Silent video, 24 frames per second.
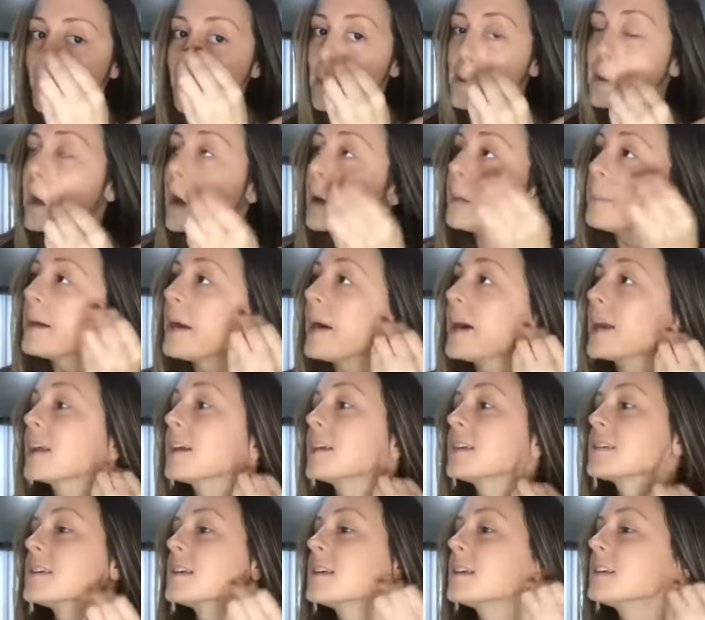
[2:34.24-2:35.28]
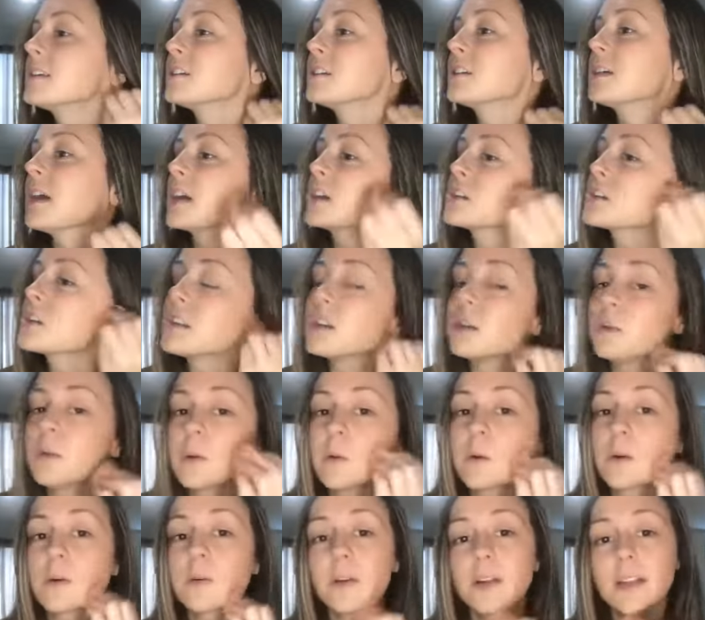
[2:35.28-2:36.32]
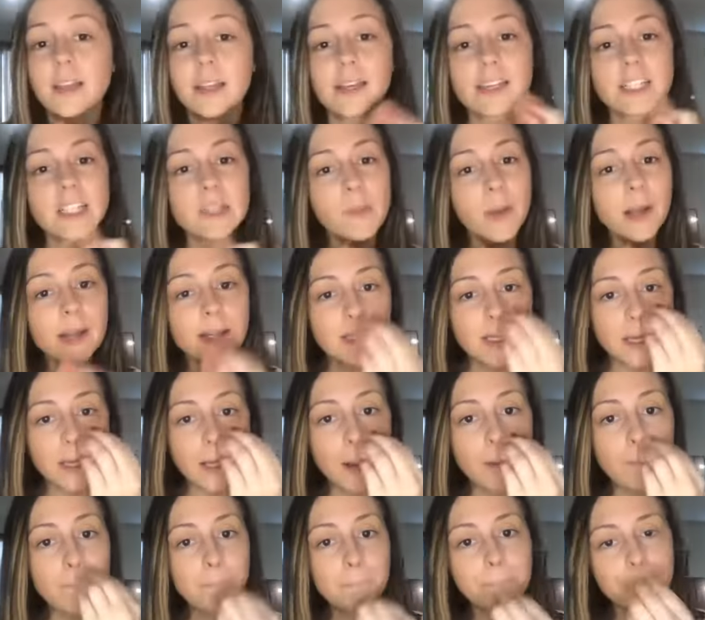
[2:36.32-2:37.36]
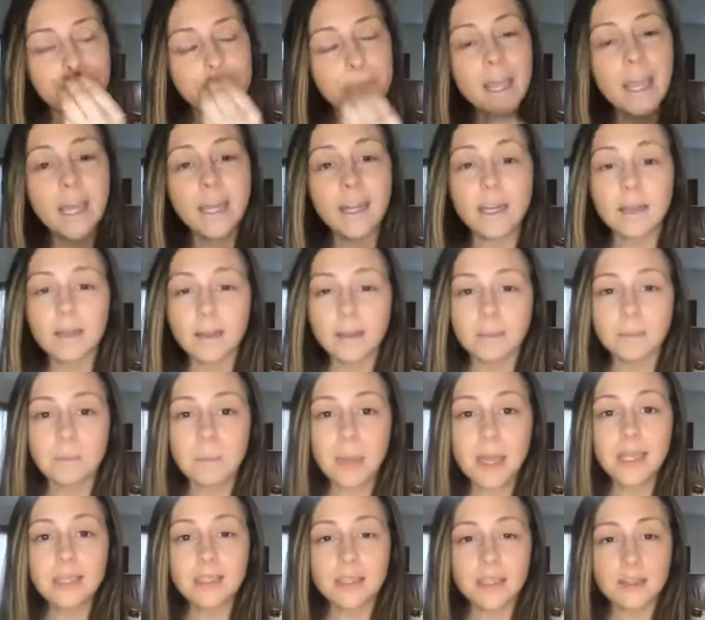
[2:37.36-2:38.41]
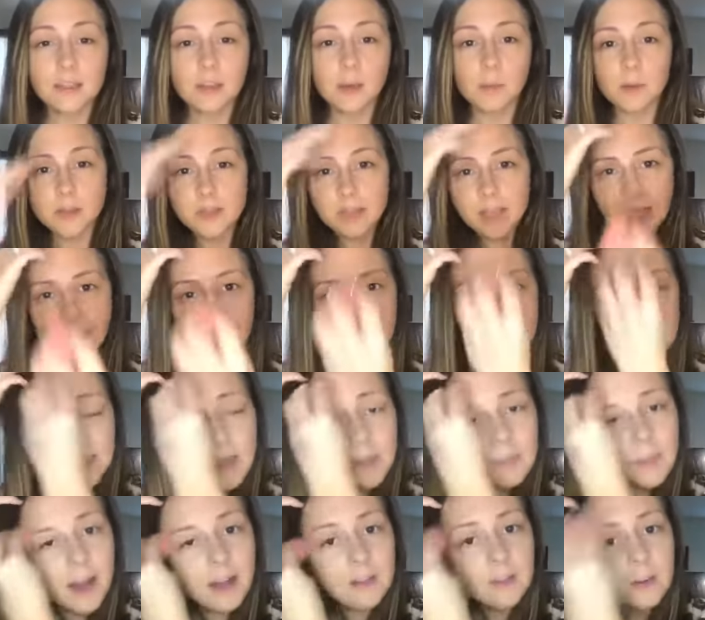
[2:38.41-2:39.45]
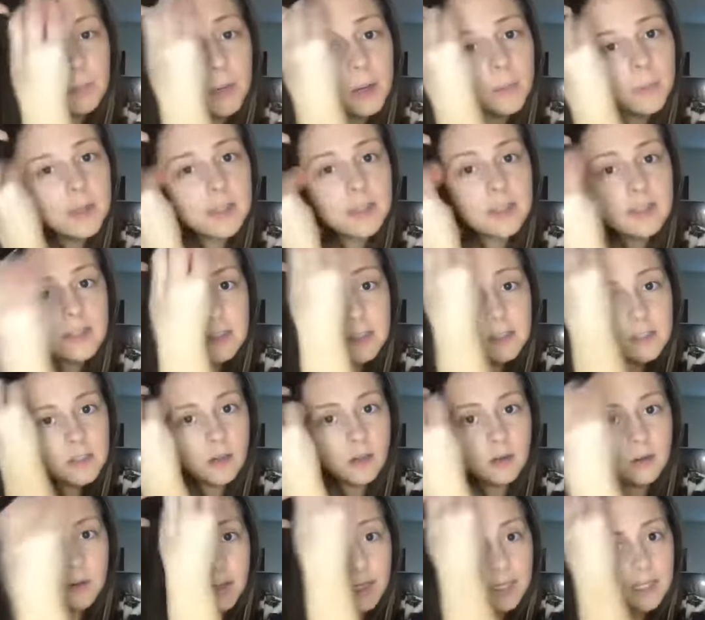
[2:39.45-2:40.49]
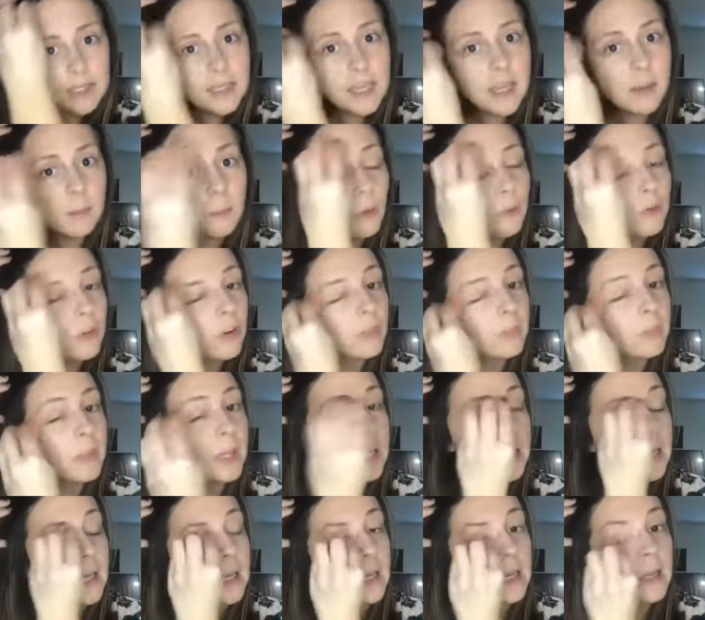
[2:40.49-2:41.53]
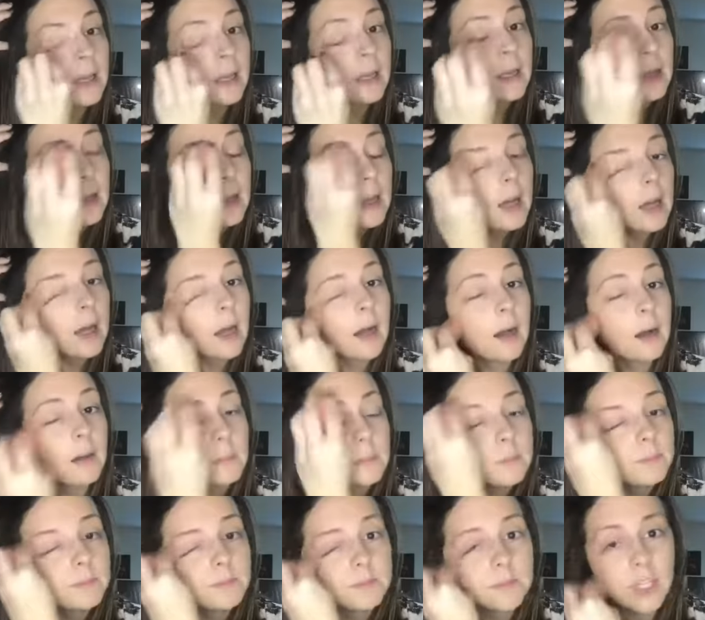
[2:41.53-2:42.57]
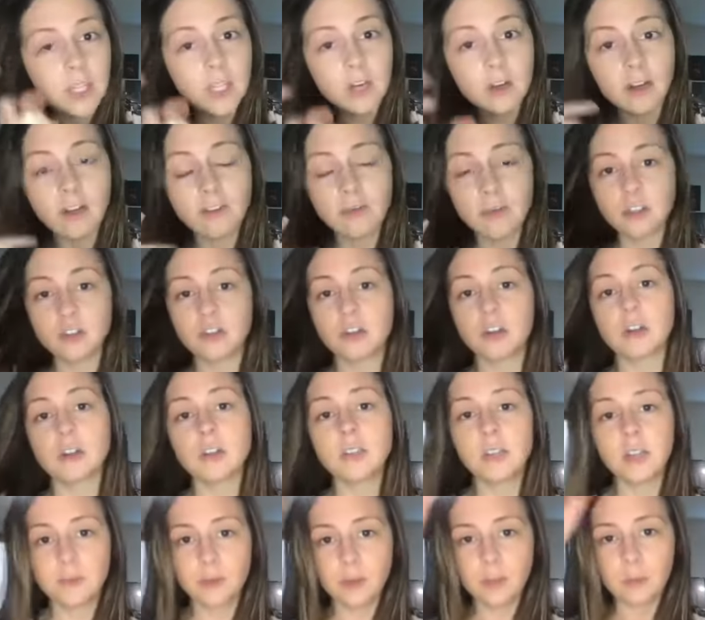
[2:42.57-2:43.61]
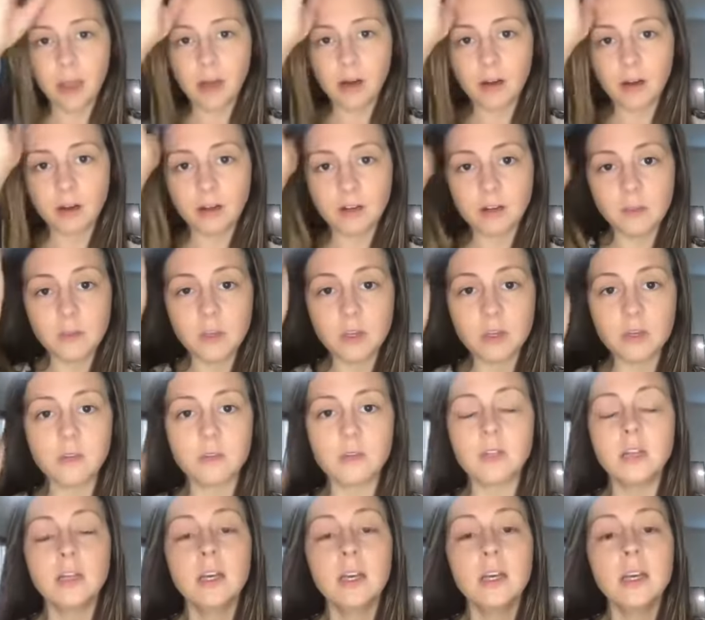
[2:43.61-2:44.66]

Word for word: come at us in a direction that we weren't really expecting, and it makes us almost take a step back from our business. So, an example for me, um, you know, I've been struggling with my autoimmune